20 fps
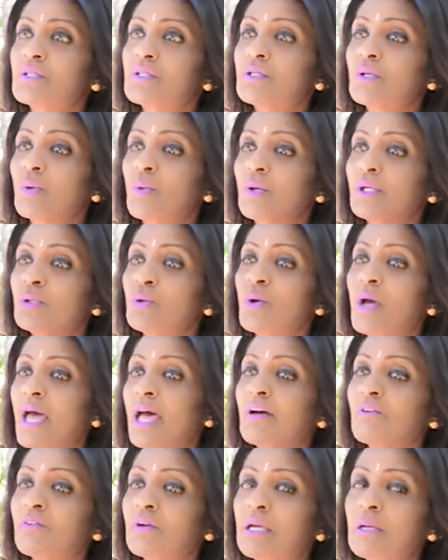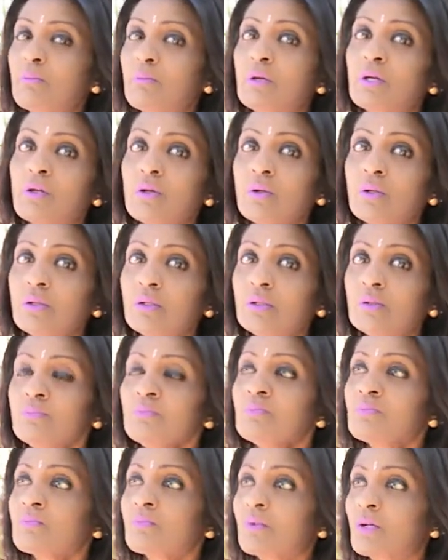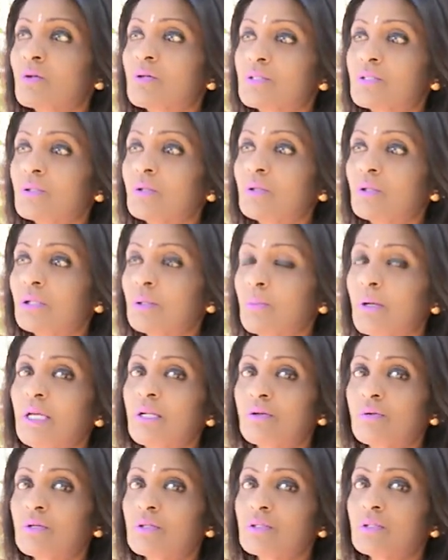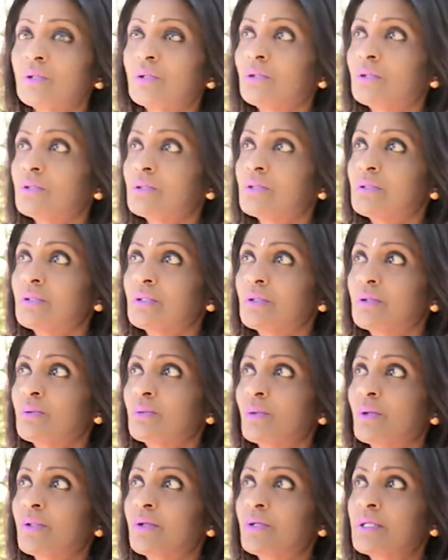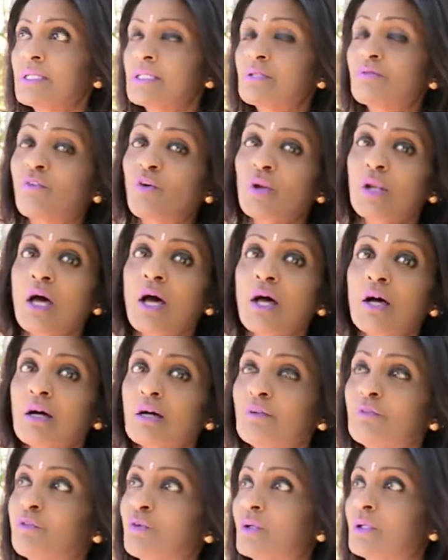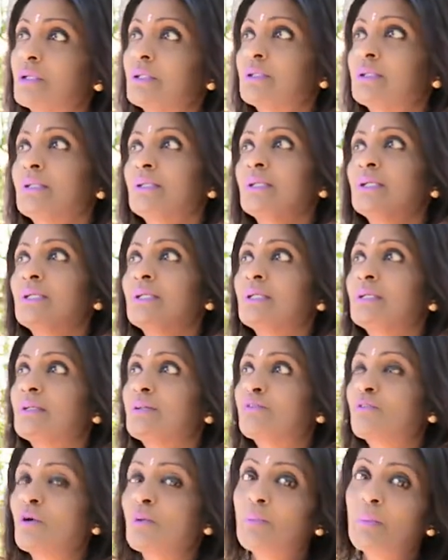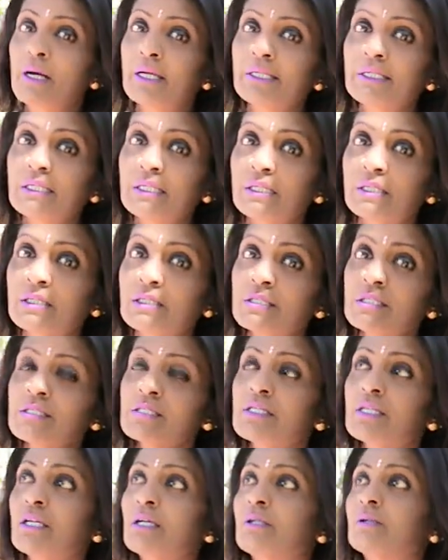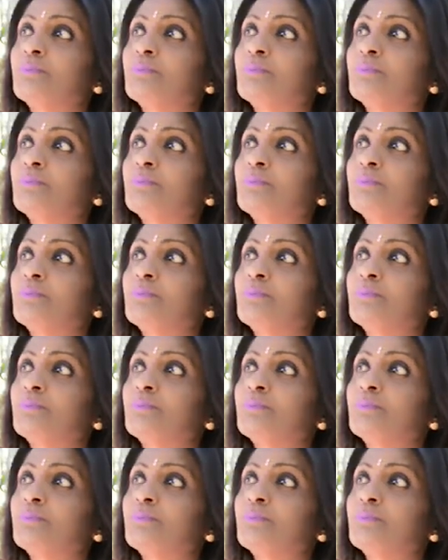So when you have a middle crystal, the main crystals, whether it's for love or for abundance,